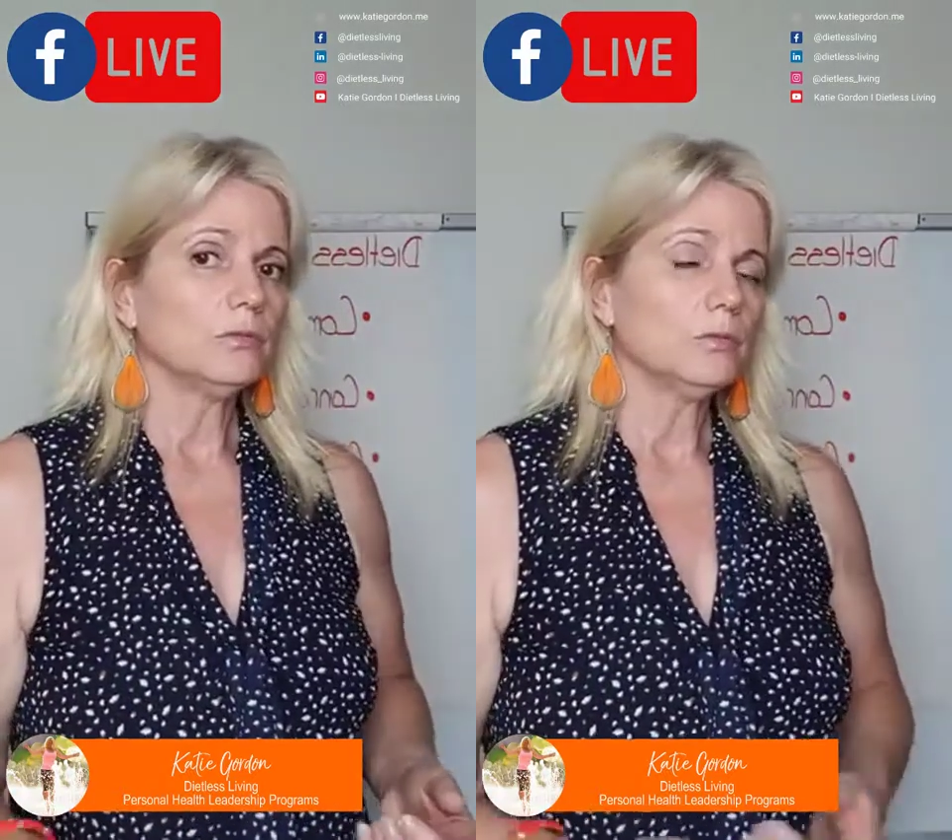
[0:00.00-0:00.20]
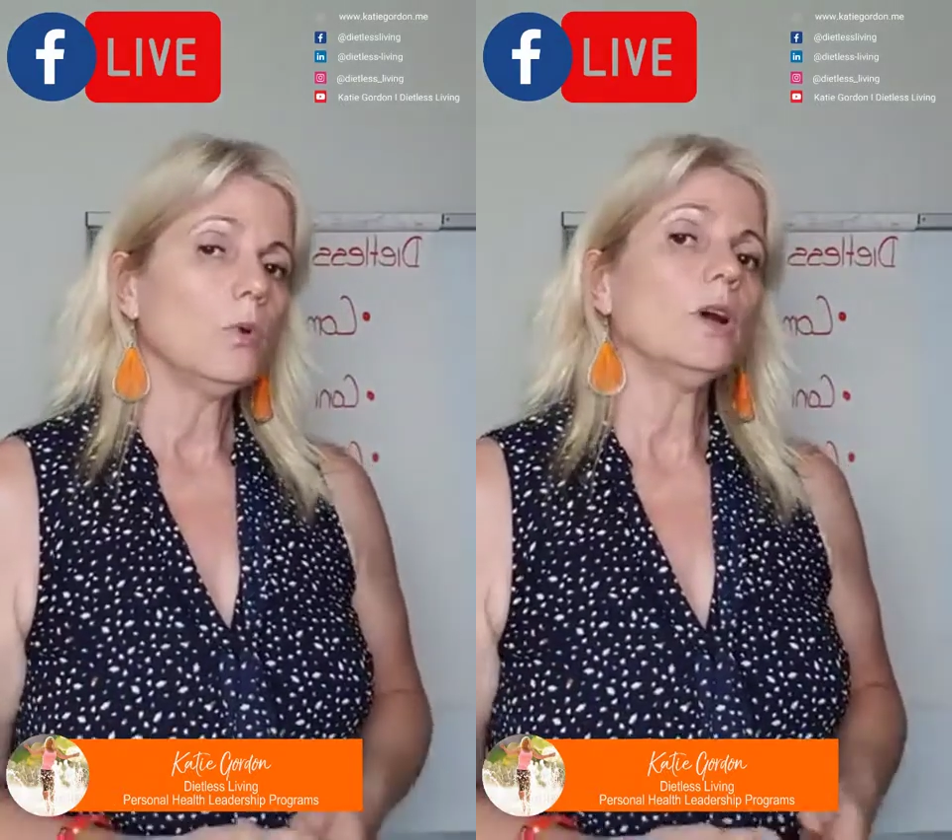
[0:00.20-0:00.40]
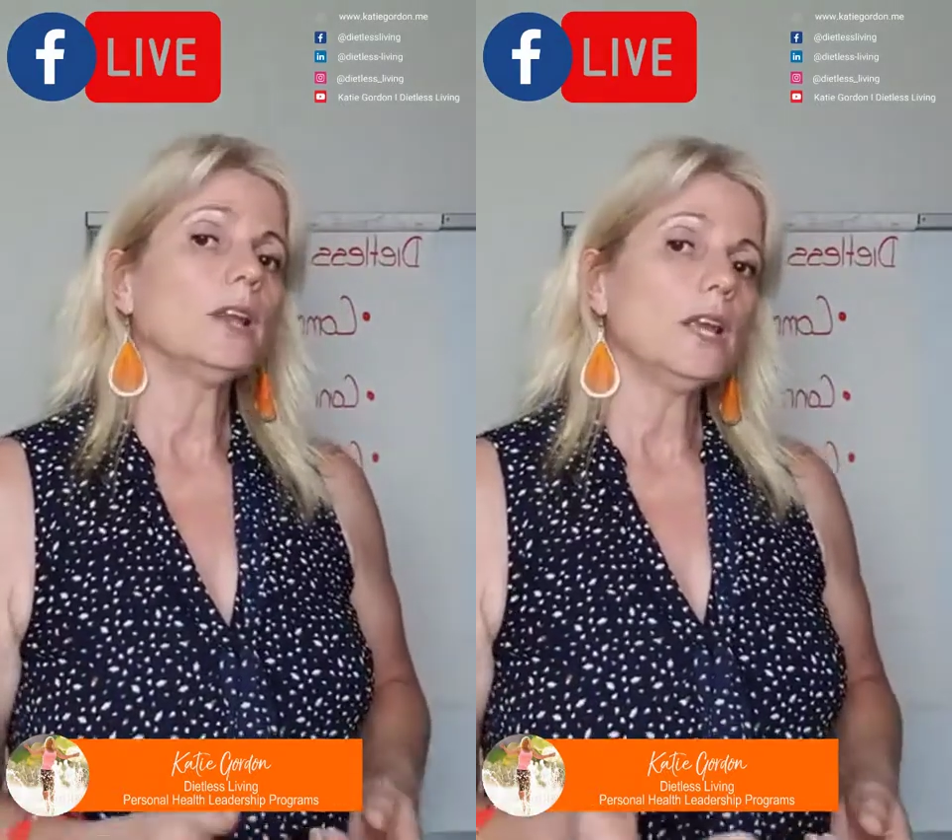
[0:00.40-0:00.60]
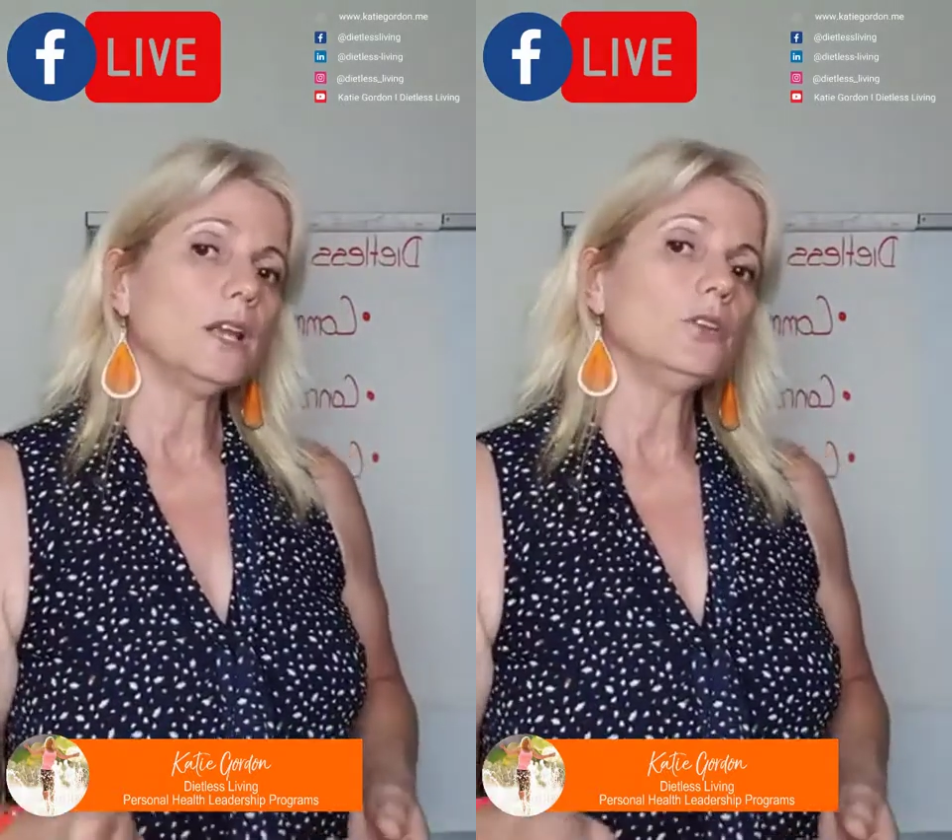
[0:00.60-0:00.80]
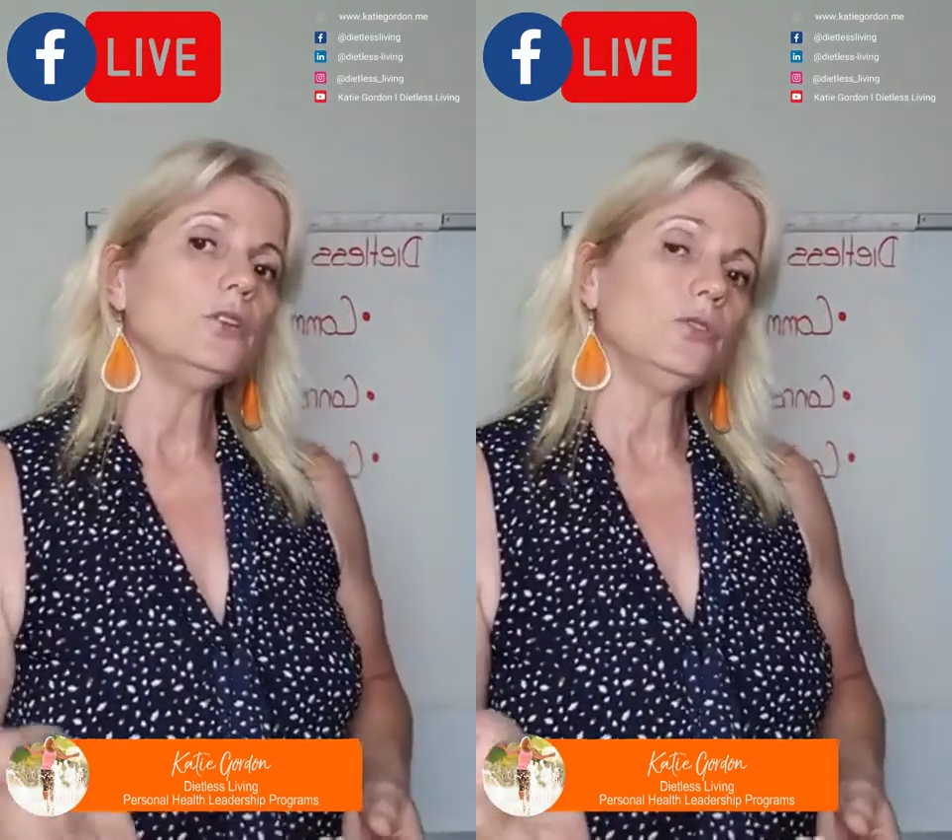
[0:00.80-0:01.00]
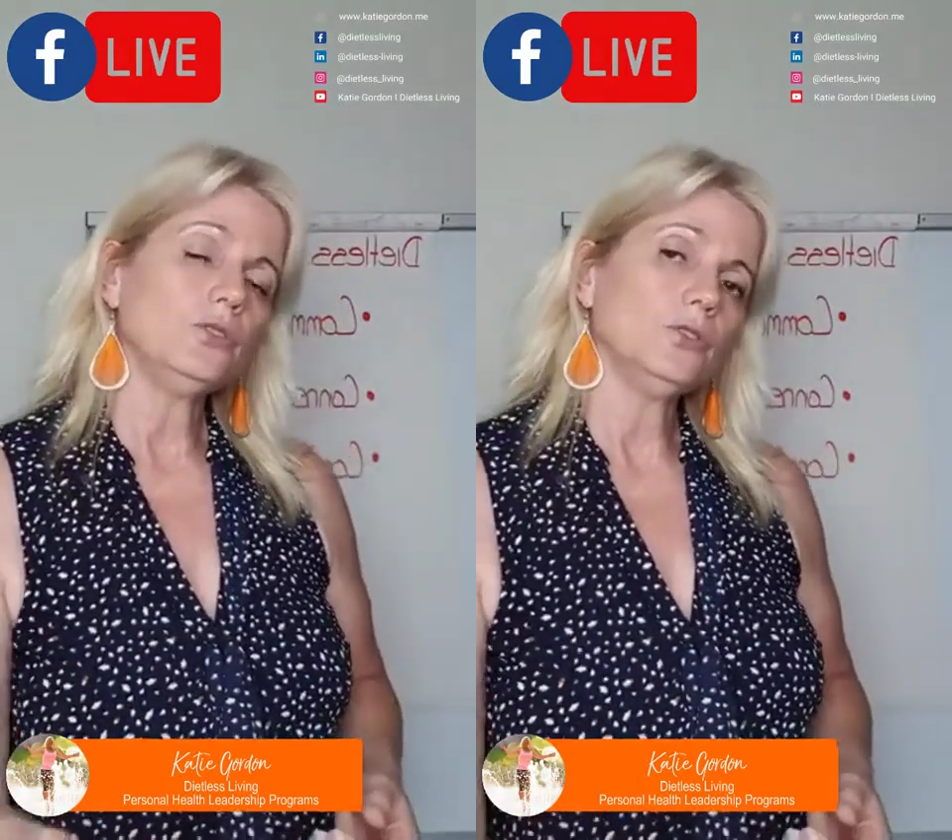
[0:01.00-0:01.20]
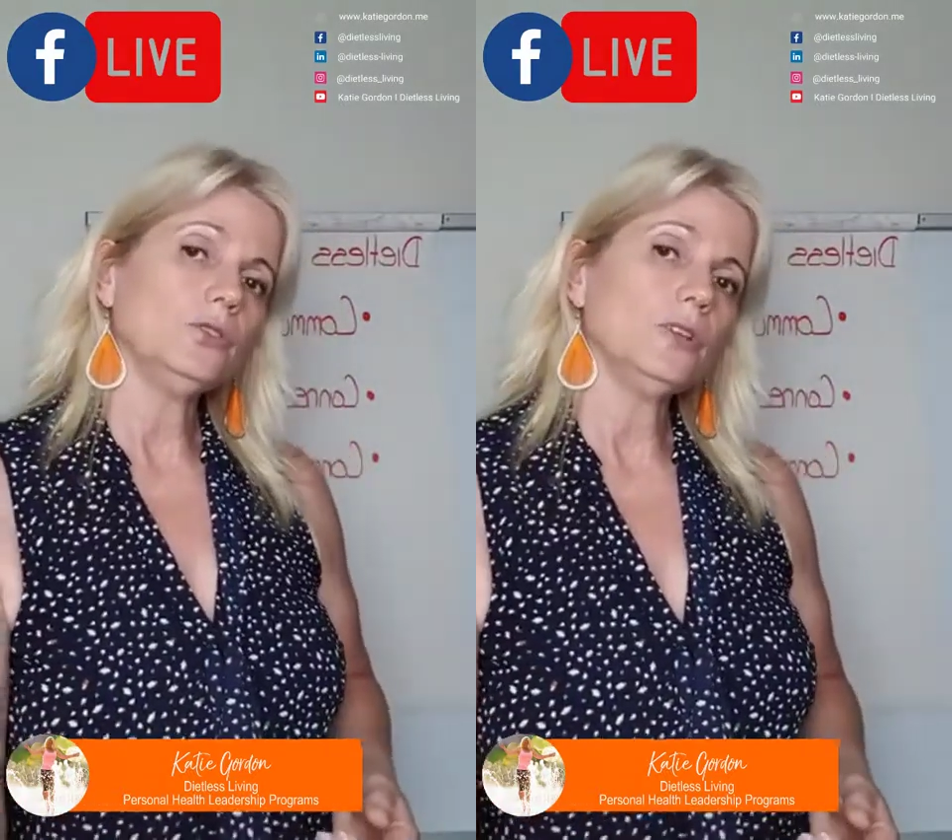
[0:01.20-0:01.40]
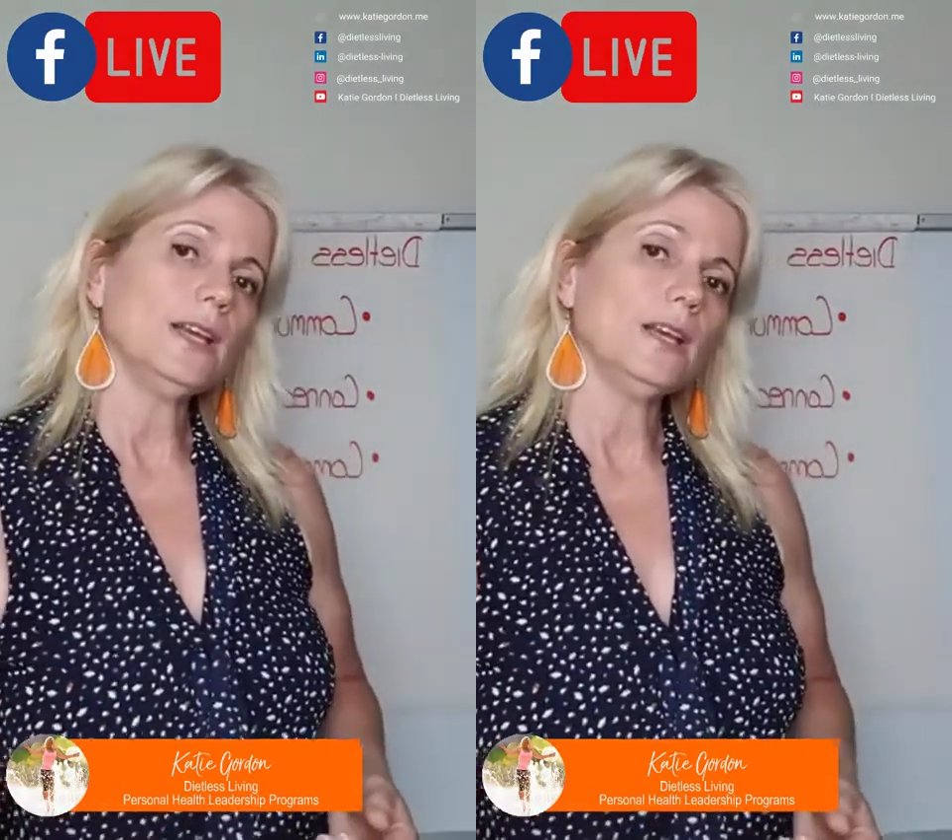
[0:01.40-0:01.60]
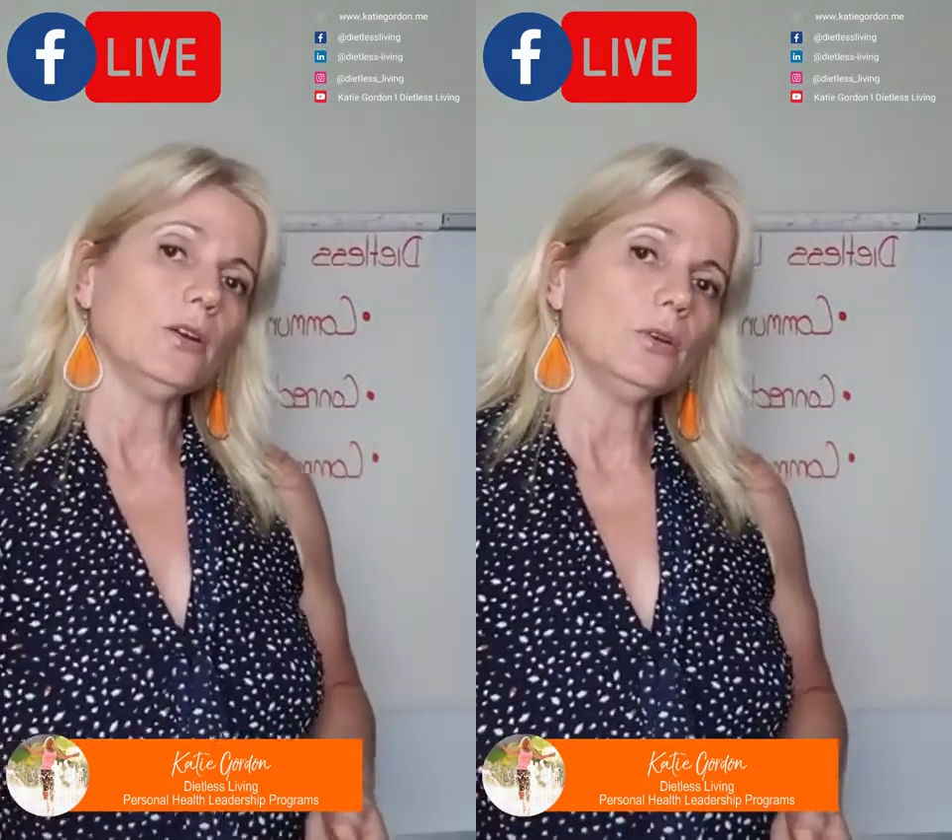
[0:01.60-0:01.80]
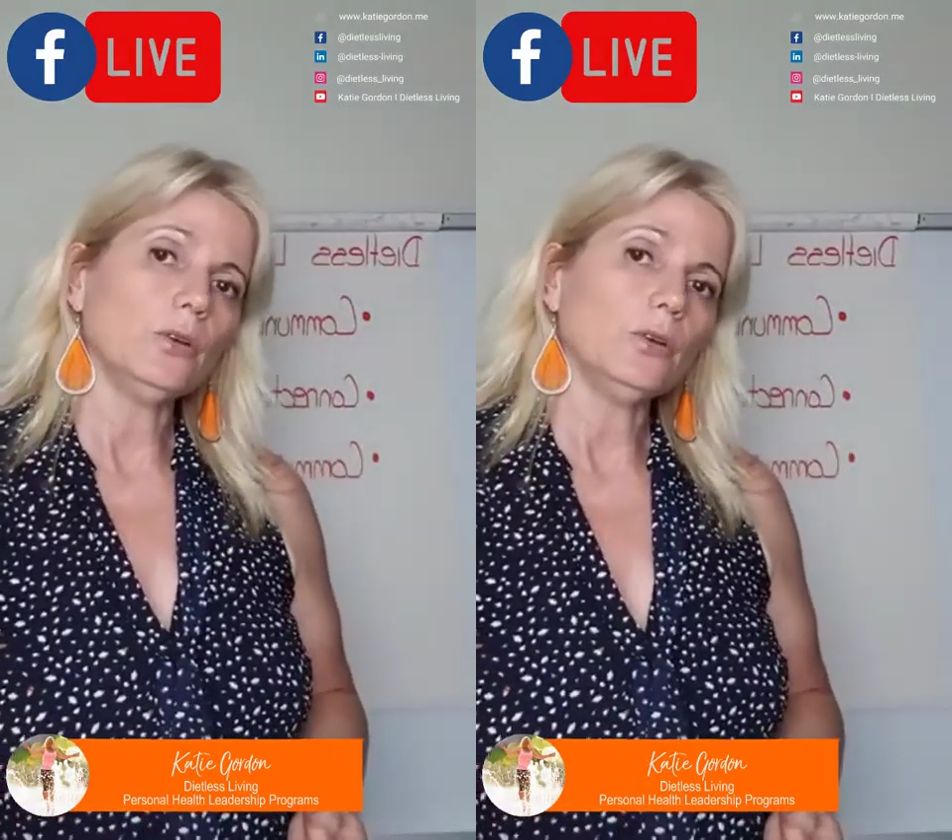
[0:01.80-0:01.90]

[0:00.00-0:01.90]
What can you do now?